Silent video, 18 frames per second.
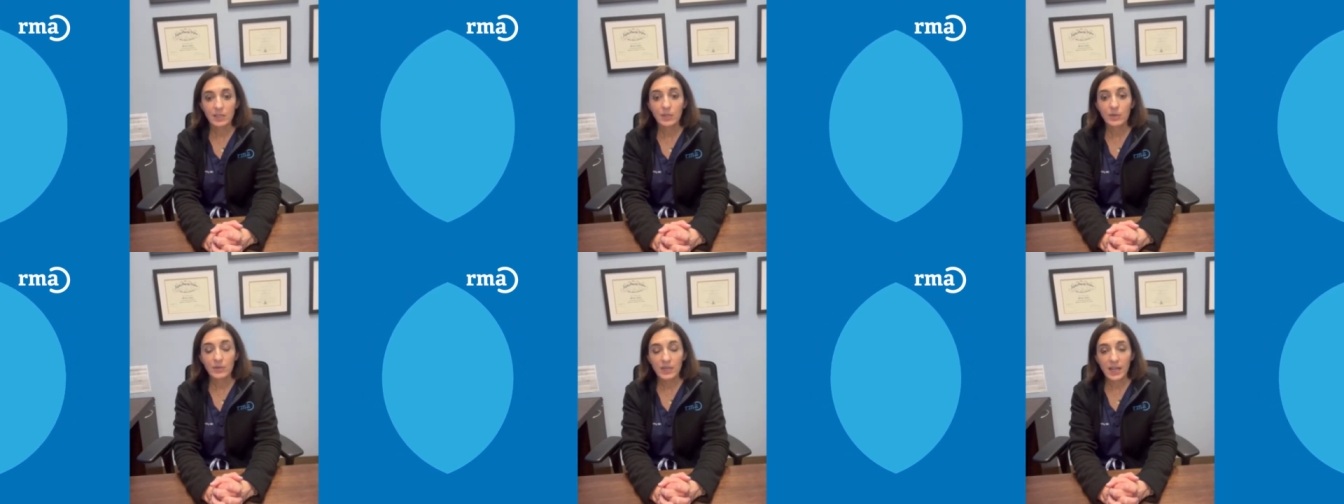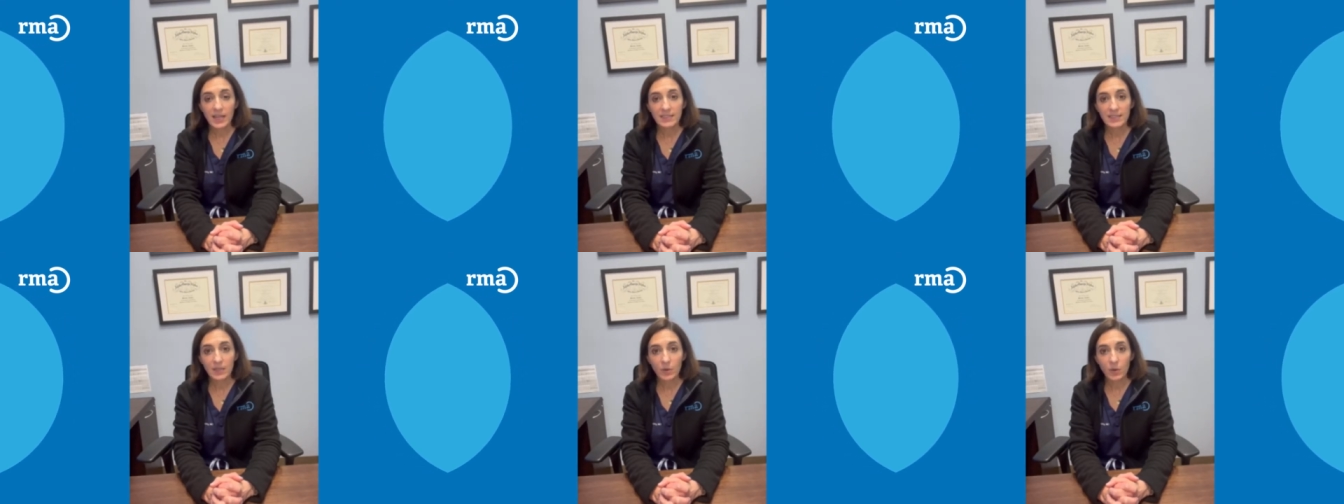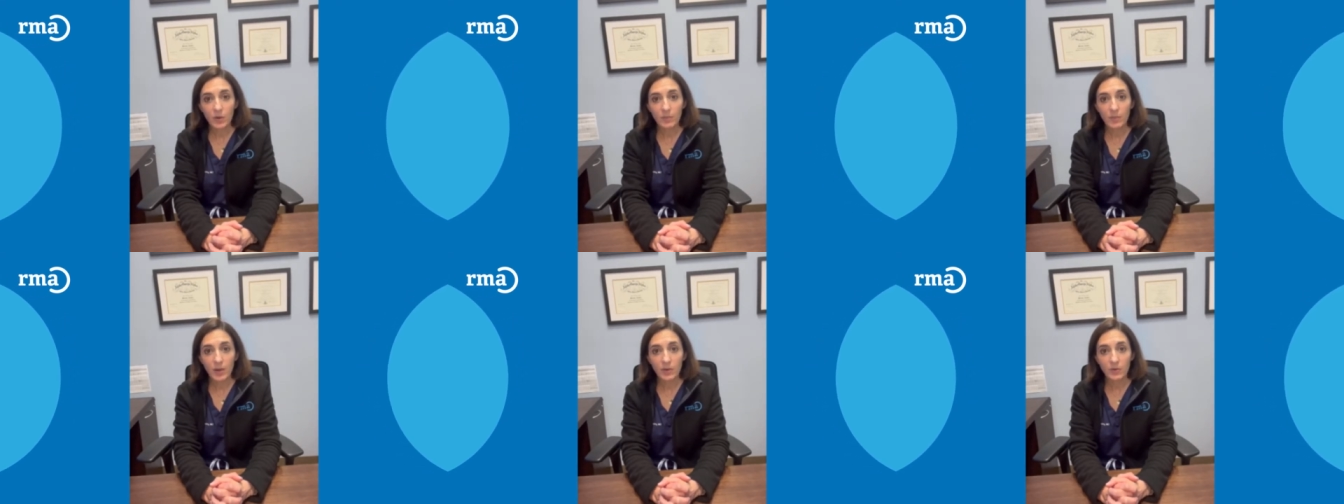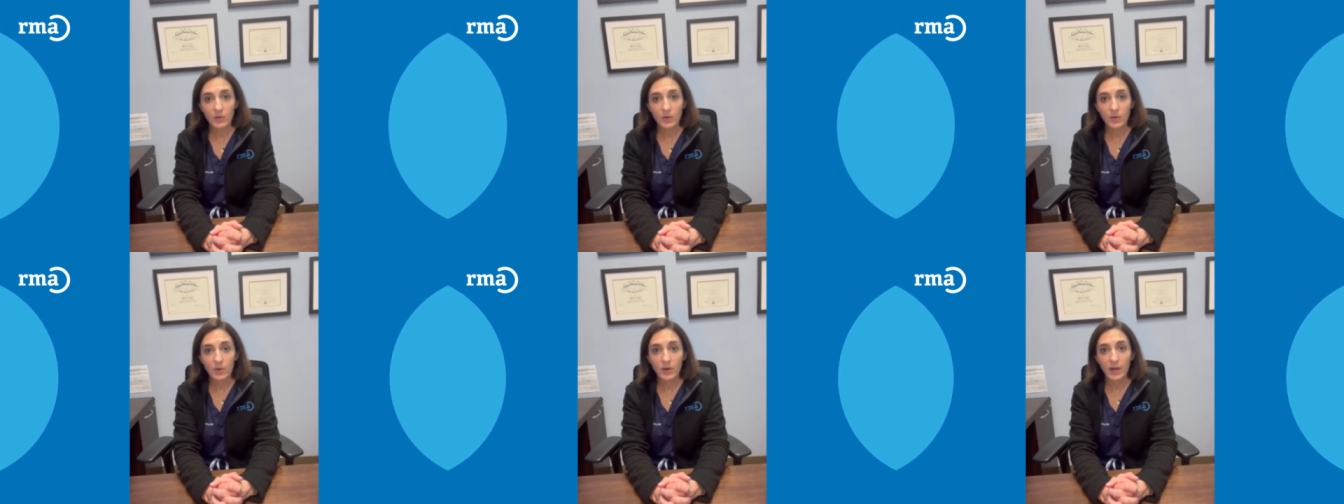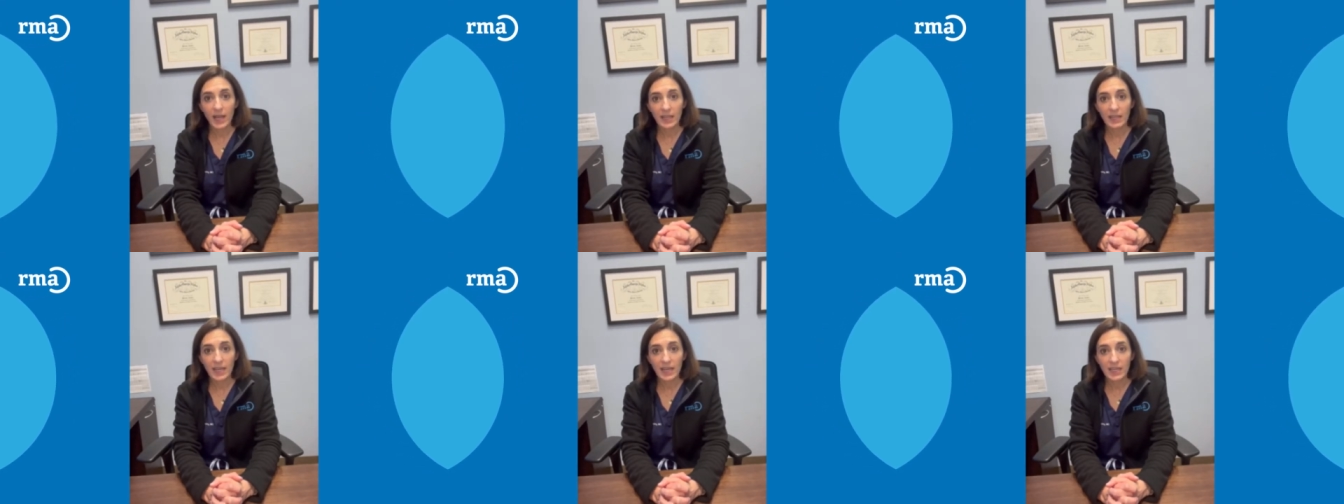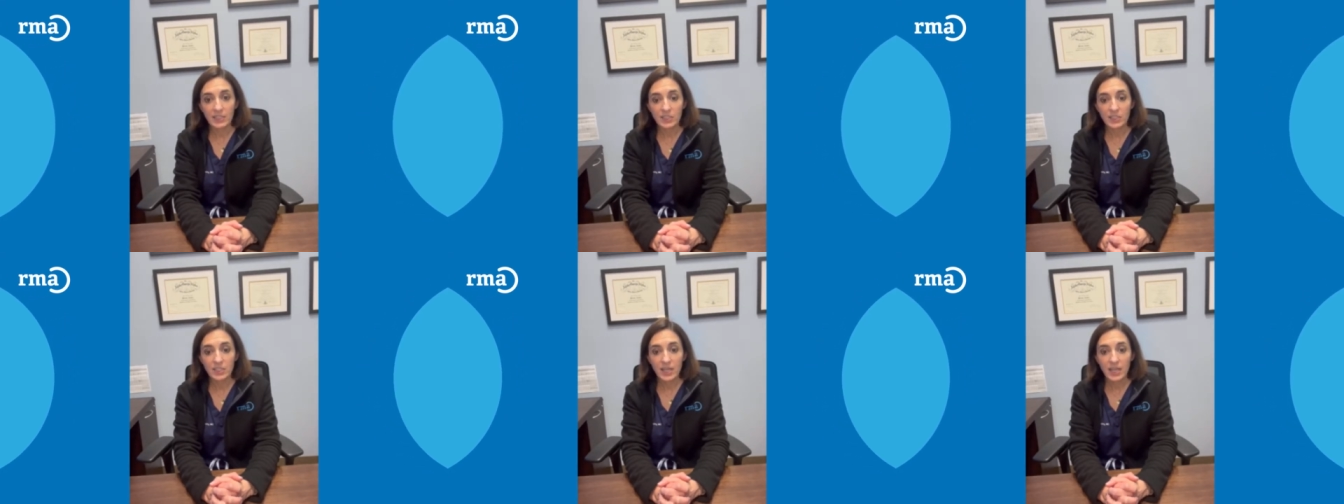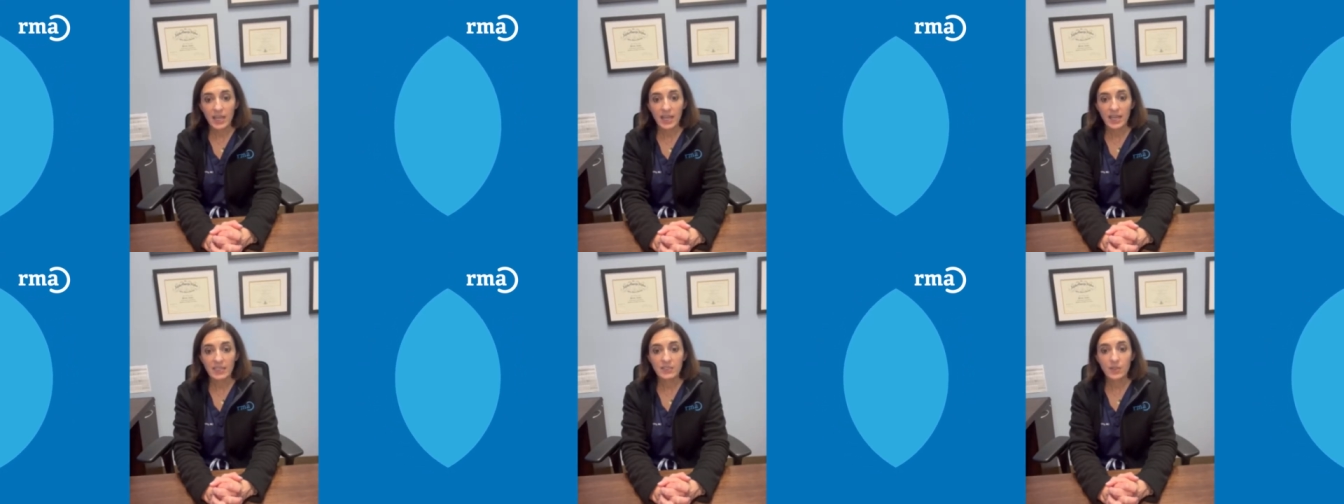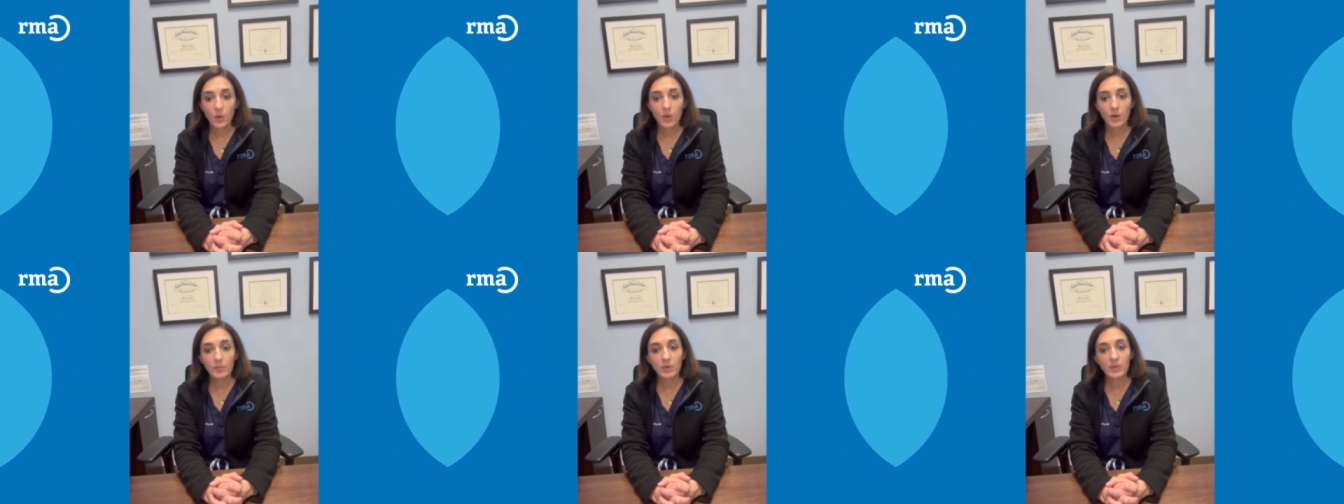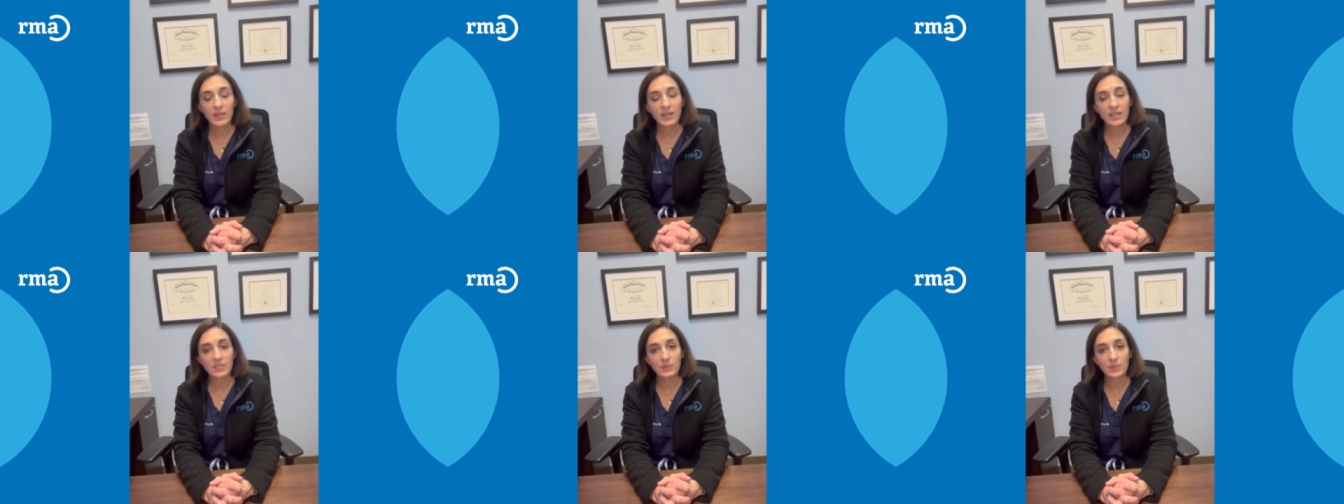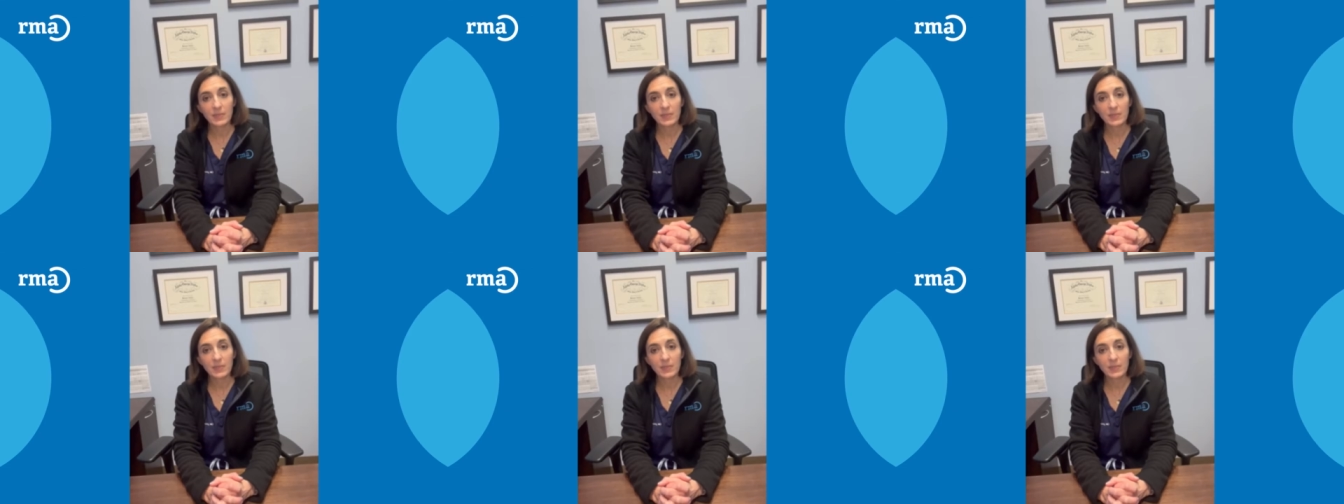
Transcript: Luteinizing hormone, or LH, is the hormone that is